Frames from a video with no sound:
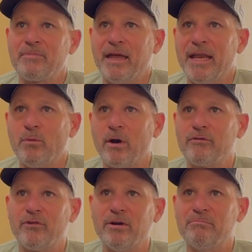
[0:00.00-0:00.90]
anywhere
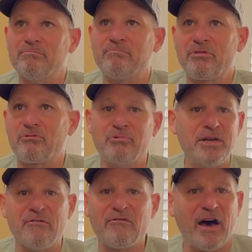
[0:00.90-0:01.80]
from
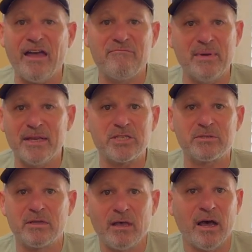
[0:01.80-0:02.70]
3 to 5
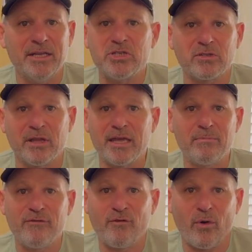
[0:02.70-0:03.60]
minutes on each leg
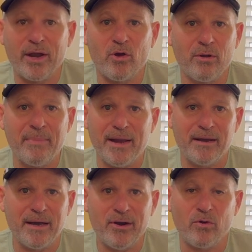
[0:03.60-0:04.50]
before I go to bed
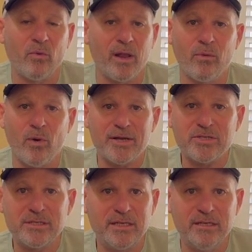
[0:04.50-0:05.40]
at night, or while I'm
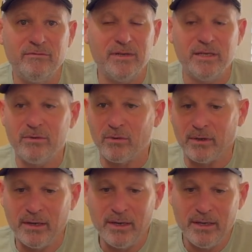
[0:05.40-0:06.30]
watching TV,
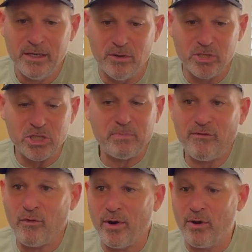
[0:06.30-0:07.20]
or just
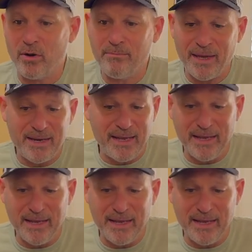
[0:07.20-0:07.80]
before I go to bed.